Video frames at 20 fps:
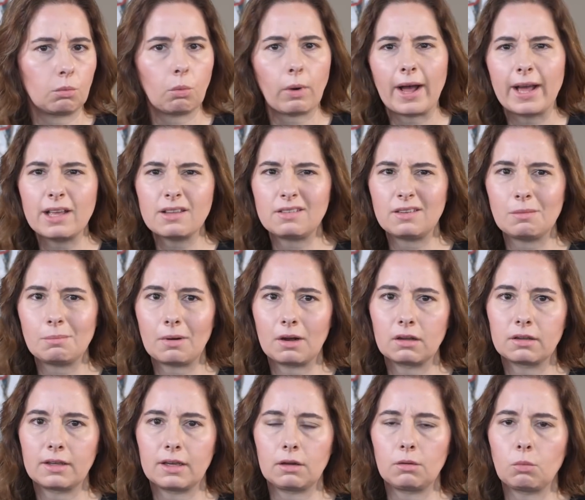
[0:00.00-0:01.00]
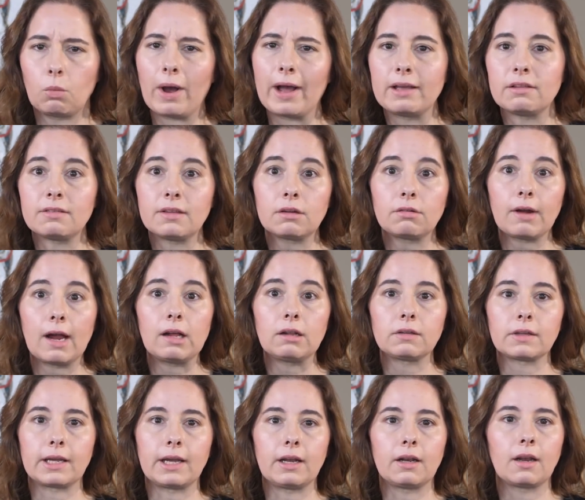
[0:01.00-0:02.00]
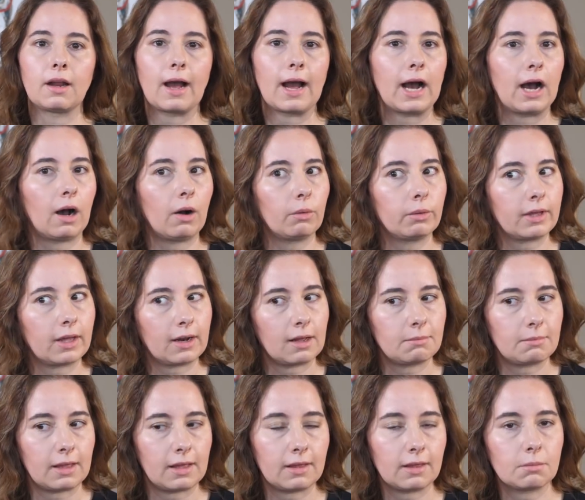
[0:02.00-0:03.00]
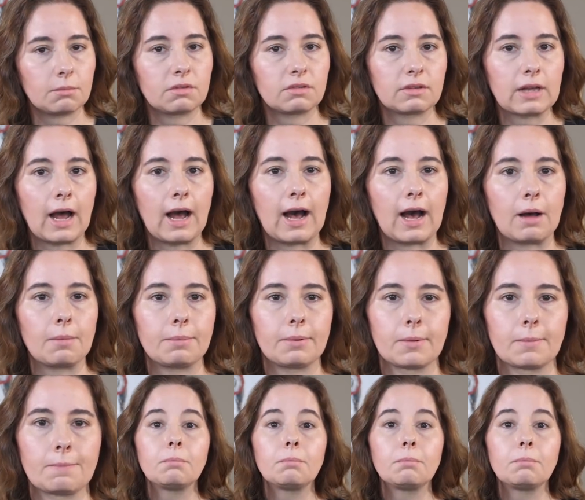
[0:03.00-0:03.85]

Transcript: Why is he barking? Why is he growling? How can I make him stop?